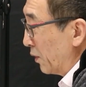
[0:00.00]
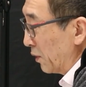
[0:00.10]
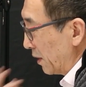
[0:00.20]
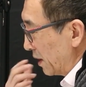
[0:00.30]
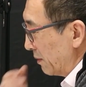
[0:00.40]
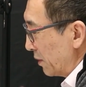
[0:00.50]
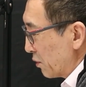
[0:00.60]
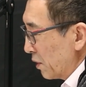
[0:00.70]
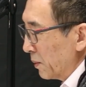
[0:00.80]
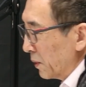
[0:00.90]
or even
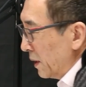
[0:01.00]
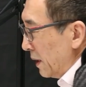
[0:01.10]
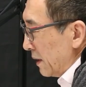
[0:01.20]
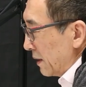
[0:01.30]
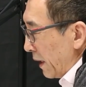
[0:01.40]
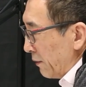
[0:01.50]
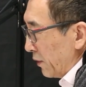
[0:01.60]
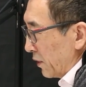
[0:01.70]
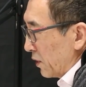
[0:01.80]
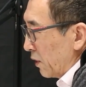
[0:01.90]
triple the
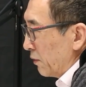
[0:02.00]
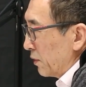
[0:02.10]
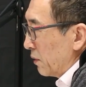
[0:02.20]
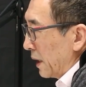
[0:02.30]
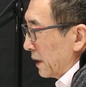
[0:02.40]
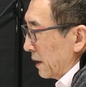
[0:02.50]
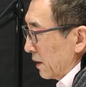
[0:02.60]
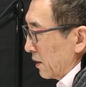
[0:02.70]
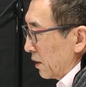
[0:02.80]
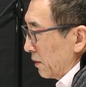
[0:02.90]
efforts of writing
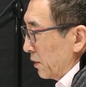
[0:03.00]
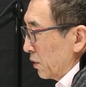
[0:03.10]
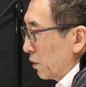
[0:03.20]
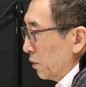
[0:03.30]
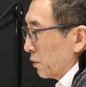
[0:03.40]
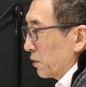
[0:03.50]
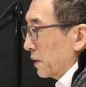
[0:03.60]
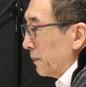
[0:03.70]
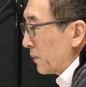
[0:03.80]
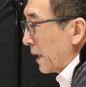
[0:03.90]
these different tools.